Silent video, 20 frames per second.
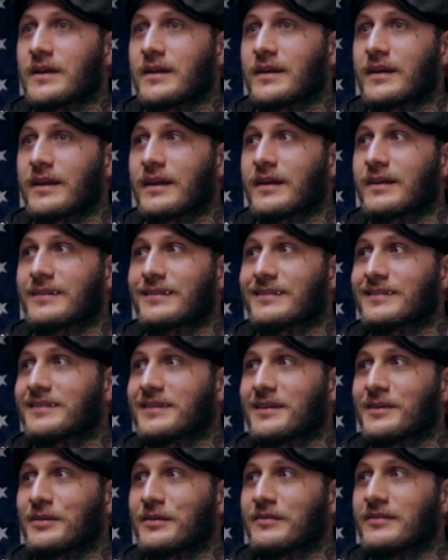maniac,
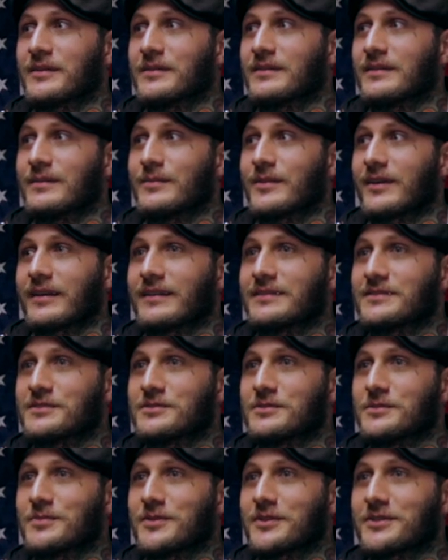and I love that him and I can
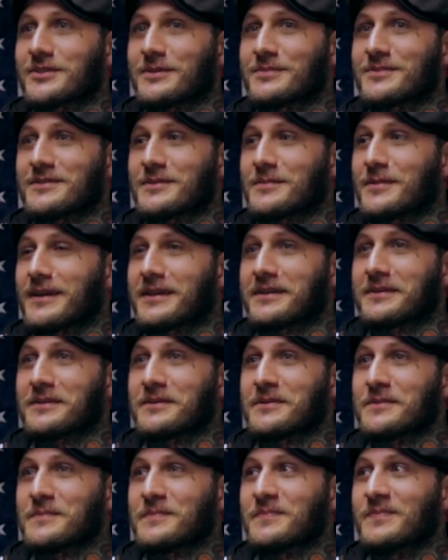just do push-ups in the back
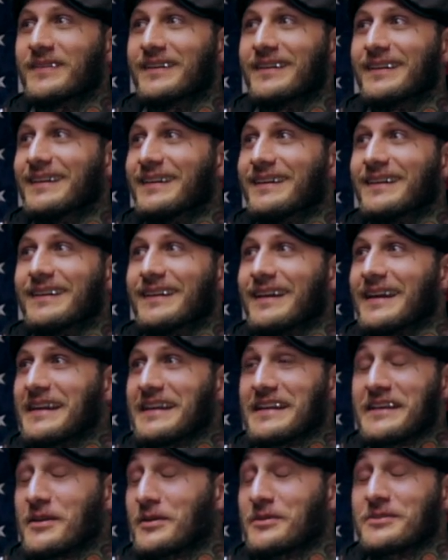room,
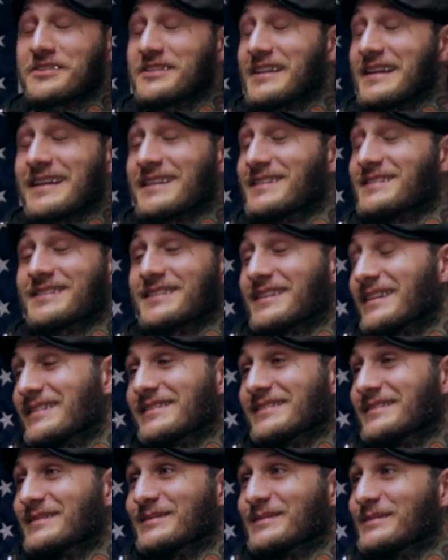and he understands
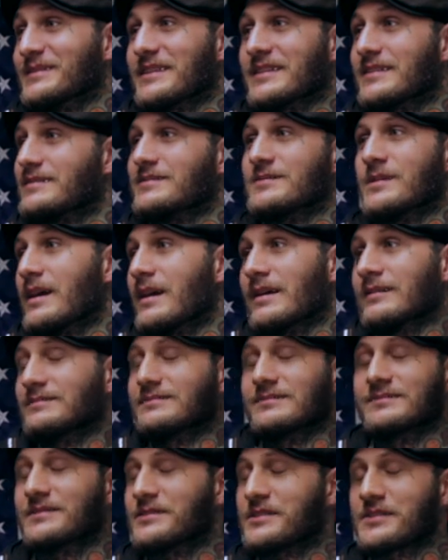that,
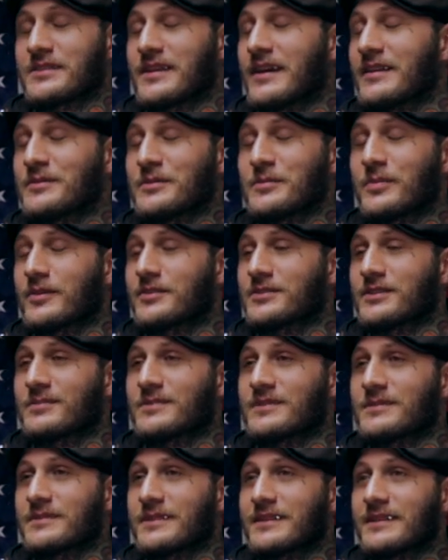you just gotta do
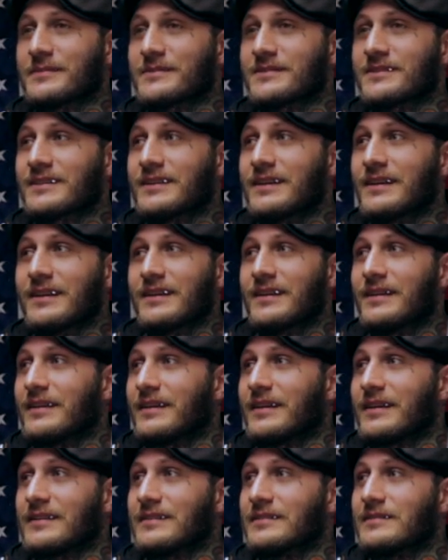push-ups
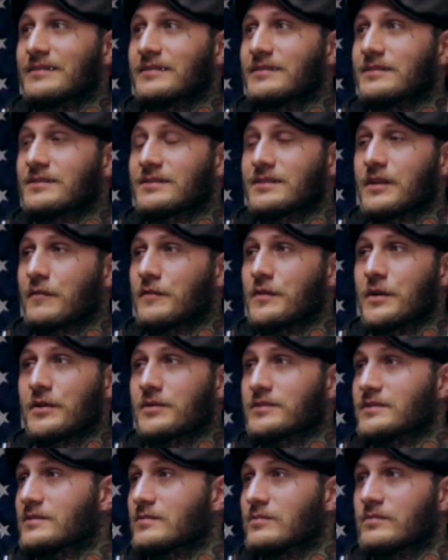sometimes. And
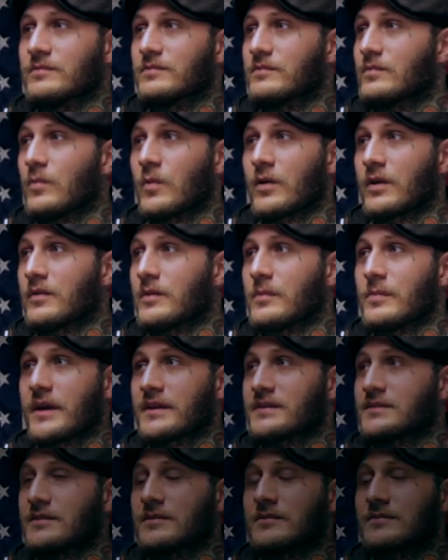Stefano's one of the
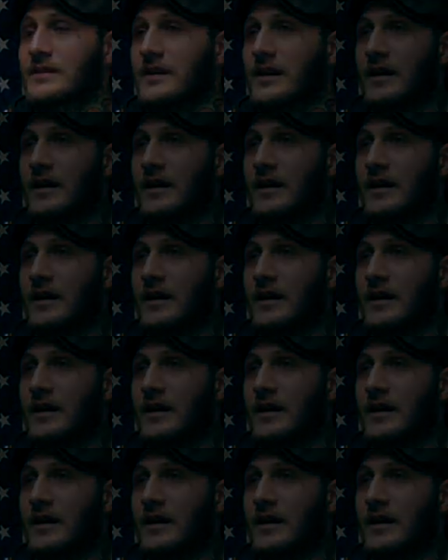best dudes